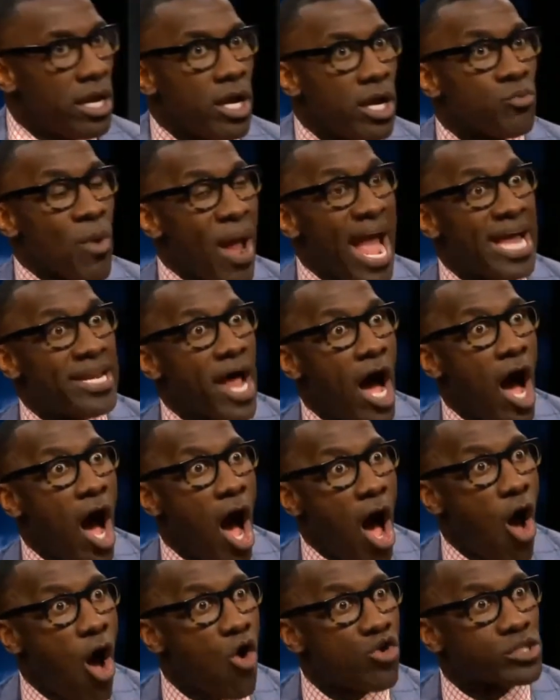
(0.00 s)
Ran the
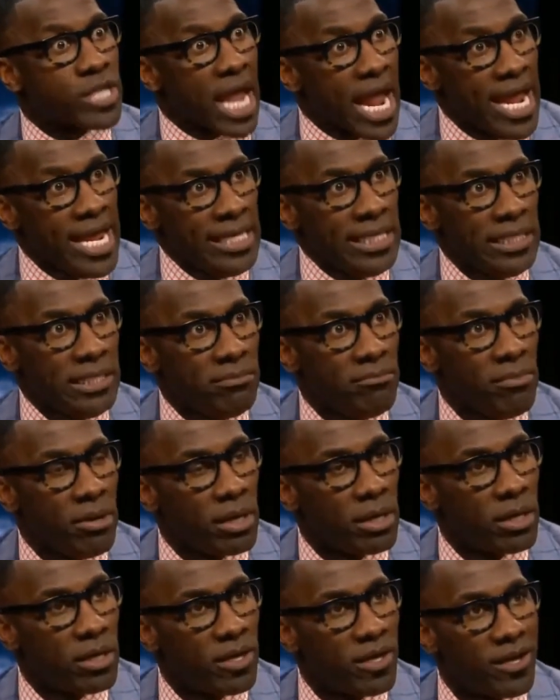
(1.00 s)
whole team. You know,
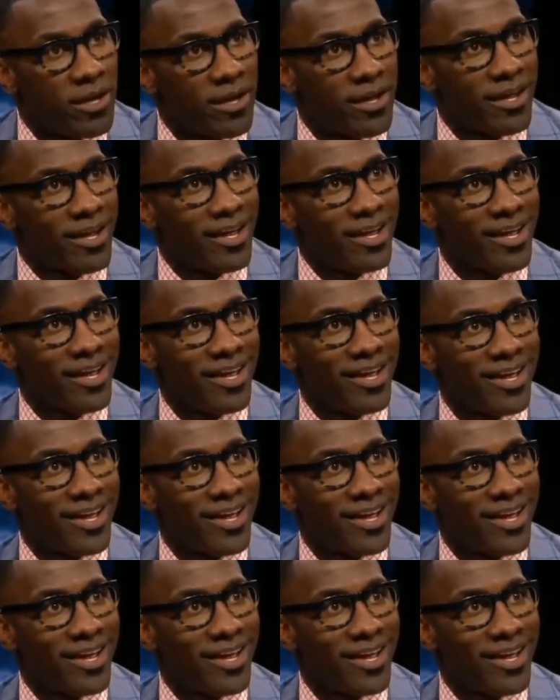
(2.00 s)
one guy's showing you he's